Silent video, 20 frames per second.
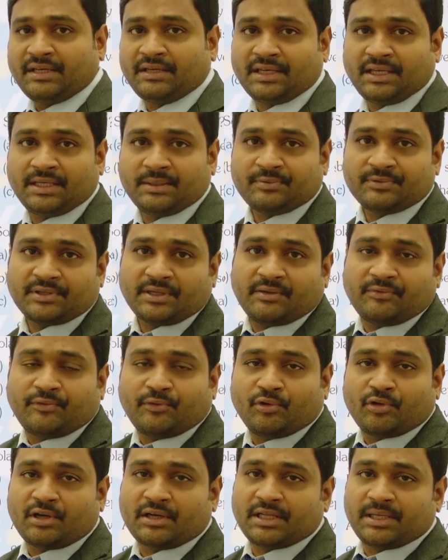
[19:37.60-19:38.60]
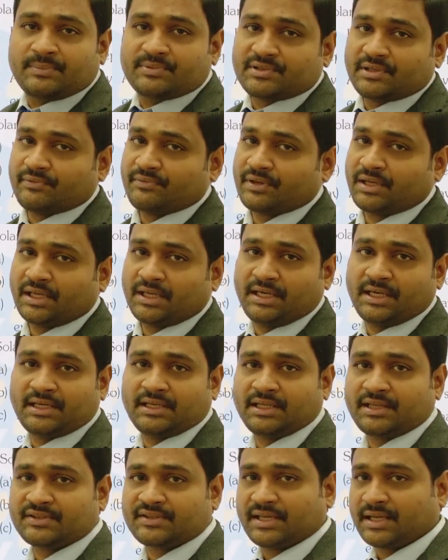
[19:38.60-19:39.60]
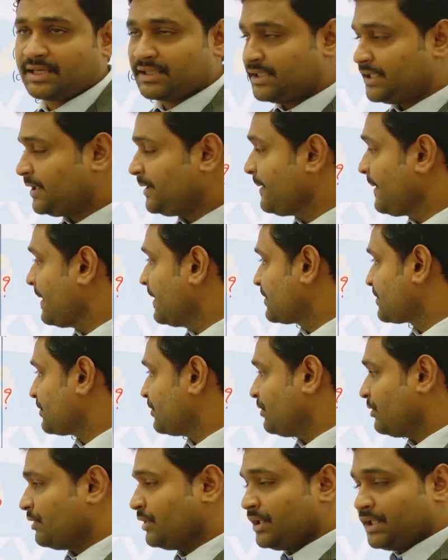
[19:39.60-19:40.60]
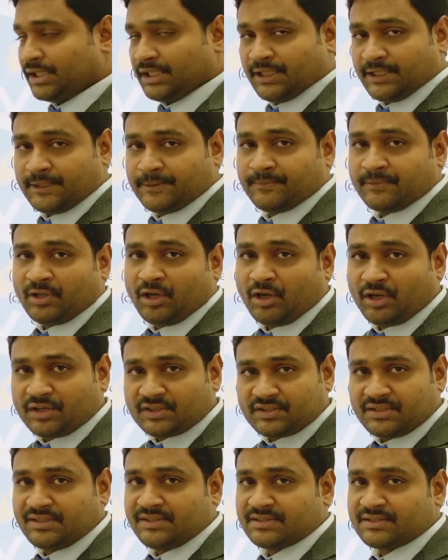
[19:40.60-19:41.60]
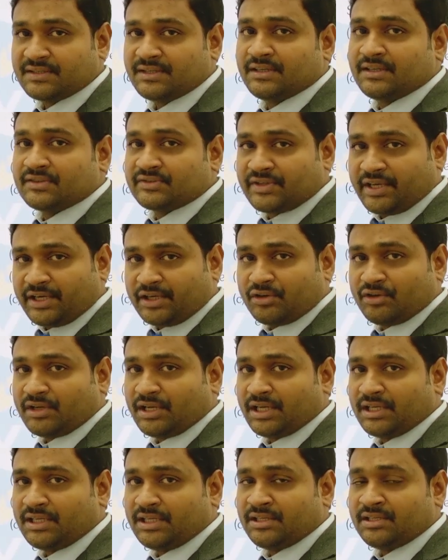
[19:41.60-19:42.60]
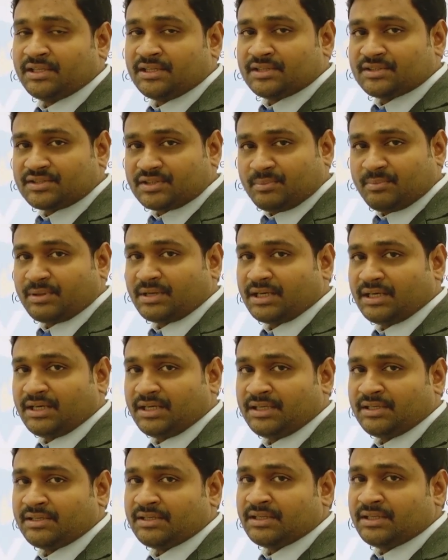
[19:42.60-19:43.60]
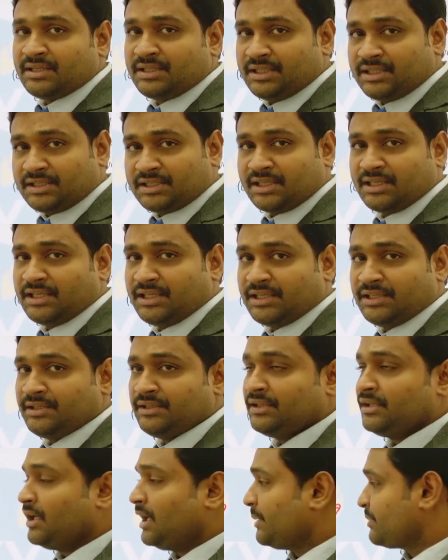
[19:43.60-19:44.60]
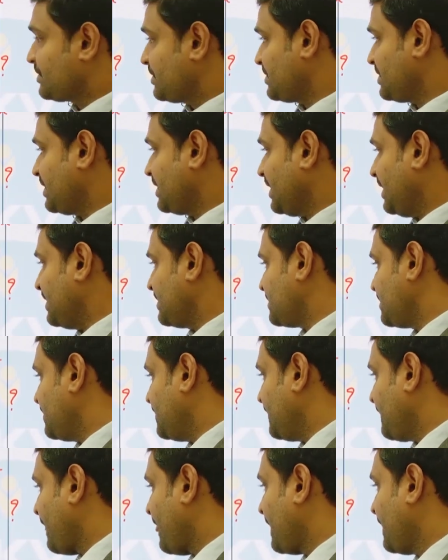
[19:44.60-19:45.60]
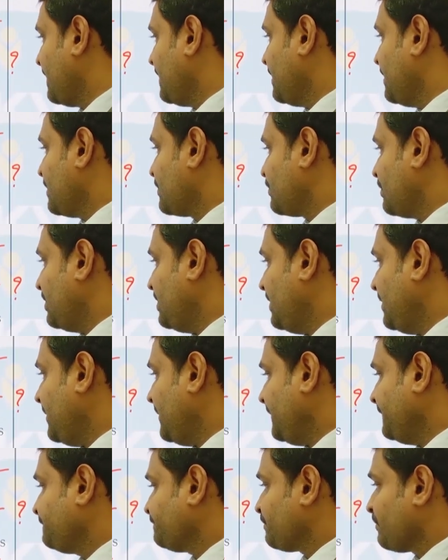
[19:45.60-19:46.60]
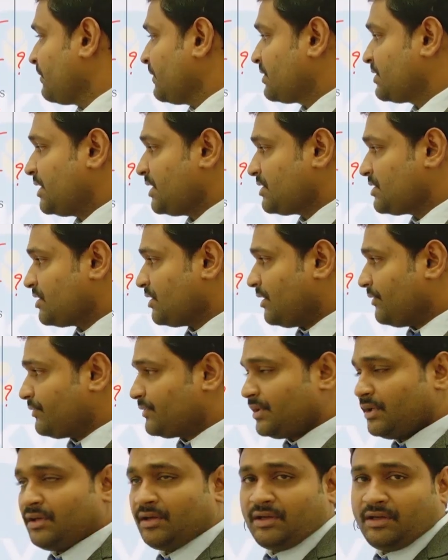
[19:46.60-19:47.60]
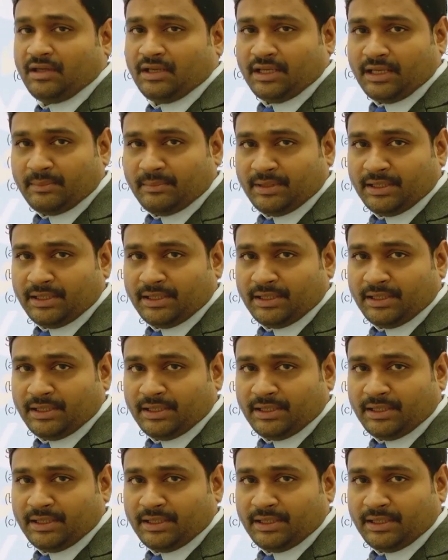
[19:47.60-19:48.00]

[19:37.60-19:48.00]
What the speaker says: 4 types of regulators are there. So, here auxins, cytokinin, gibberellin, ethylene, abscisic acid. So, here such of the aminos